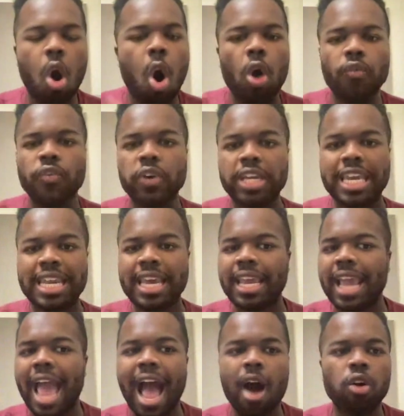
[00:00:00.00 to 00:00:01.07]
are
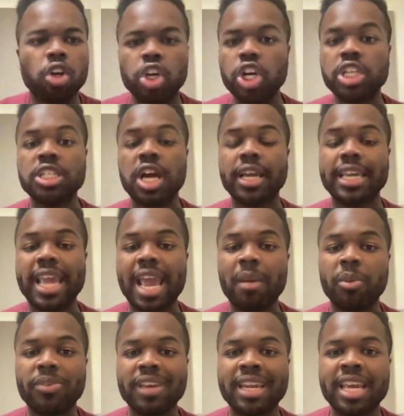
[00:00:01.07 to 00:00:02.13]
forgetting how good Dougie
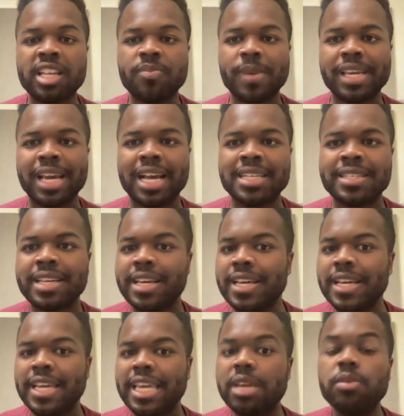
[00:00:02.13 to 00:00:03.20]
Hamilton is, because
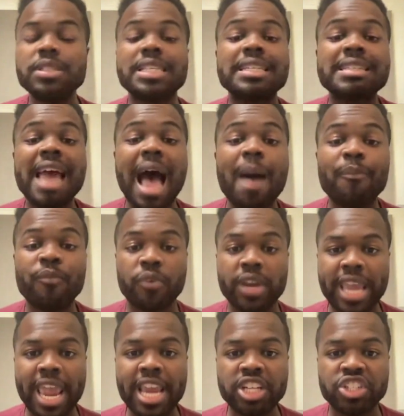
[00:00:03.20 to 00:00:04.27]
he was the top
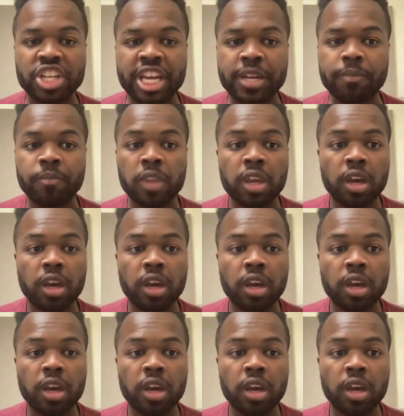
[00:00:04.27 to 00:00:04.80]
free agent